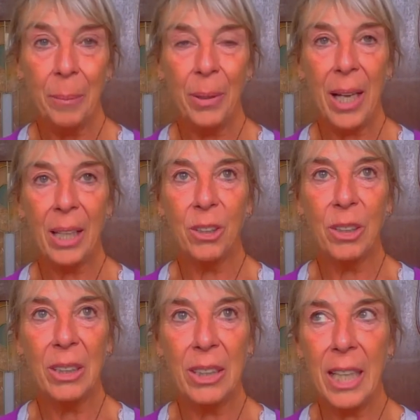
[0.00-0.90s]
but I
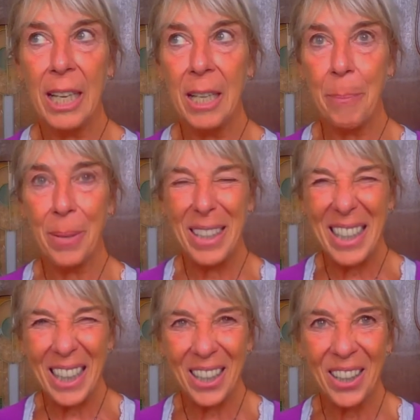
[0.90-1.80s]
don't see any
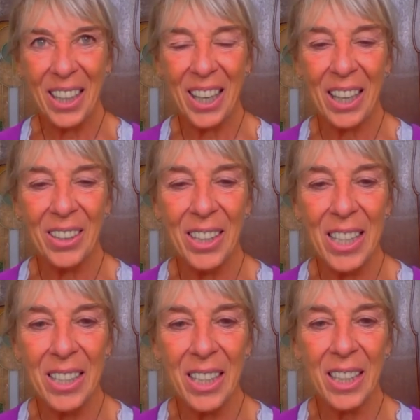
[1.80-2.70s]
particular
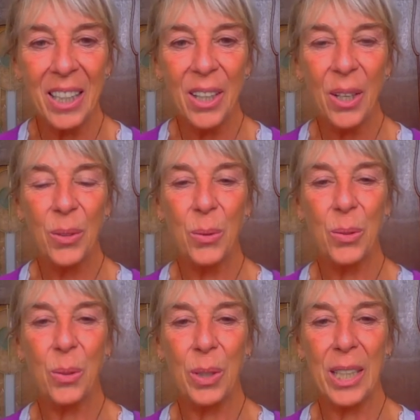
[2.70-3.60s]
characteristic to
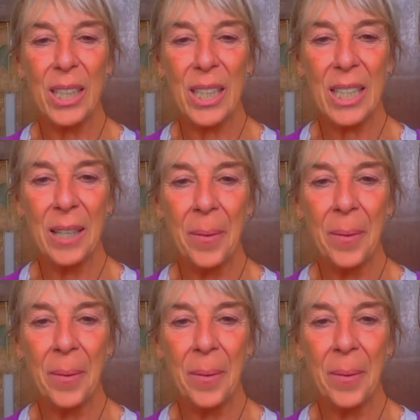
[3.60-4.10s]
trees